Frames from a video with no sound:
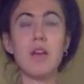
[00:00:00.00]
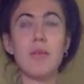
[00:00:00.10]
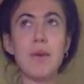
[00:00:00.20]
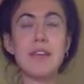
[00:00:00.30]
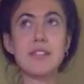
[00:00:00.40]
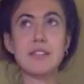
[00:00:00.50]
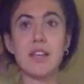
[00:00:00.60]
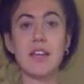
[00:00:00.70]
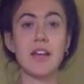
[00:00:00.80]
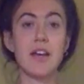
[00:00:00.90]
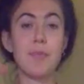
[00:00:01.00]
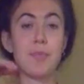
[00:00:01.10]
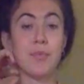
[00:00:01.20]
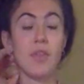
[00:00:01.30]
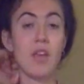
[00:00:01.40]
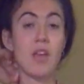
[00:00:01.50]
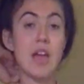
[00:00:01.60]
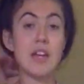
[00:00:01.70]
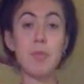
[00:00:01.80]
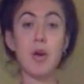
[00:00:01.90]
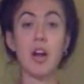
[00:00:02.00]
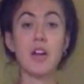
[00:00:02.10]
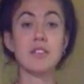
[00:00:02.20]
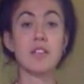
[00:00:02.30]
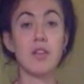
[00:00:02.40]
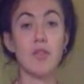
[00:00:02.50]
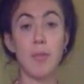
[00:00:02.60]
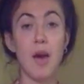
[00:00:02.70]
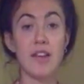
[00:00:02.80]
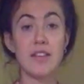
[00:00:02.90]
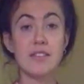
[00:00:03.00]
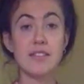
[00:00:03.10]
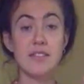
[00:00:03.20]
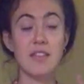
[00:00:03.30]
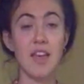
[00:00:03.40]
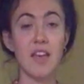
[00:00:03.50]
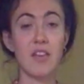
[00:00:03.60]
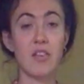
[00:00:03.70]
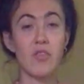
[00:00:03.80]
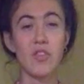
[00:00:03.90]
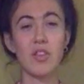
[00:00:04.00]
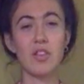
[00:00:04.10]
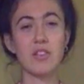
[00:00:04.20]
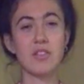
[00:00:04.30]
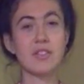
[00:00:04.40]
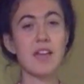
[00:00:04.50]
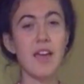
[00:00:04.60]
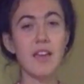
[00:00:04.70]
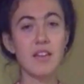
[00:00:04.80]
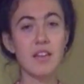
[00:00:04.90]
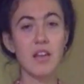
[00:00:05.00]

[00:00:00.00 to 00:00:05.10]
basically, any part of our bodies that feel a little tight,